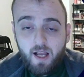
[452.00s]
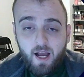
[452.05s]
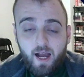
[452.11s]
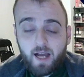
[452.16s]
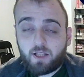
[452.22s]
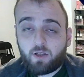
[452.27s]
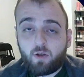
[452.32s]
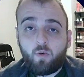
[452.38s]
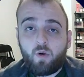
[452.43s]
I
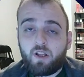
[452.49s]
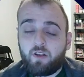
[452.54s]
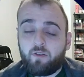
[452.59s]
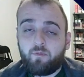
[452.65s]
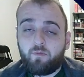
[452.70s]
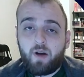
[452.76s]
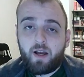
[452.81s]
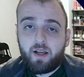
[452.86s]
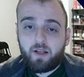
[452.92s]
know one of
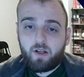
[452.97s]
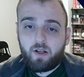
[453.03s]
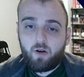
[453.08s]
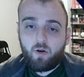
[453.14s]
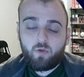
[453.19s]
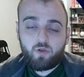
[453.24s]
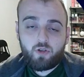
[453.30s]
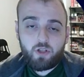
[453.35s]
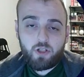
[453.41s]
my
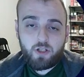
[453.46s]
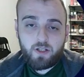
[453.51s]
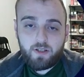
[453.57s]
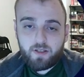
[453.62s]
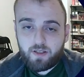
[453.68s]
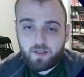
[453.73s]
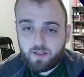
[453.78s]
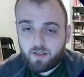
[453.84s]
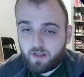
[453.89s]

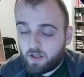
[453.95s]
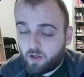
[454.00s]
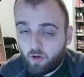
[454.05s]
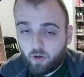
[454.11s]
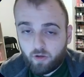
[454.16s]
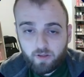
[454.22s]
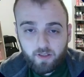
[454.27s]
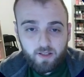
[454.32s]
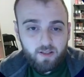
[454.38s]
OGs,
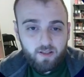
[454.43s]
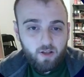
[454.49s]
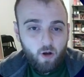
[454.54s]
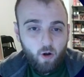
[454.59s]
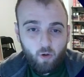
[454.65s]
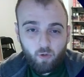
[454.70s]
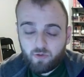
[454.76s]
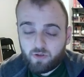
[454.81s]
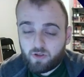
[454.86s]
Cortex,
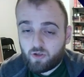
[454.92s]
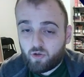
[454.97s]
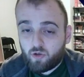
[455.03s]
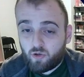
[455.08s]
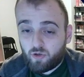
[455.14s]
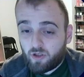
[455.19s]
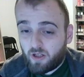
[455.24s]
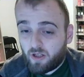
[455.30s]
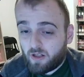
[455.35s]
owns
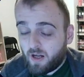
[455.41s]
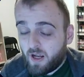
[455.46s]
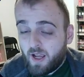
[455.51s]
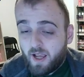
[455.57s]
Jr.,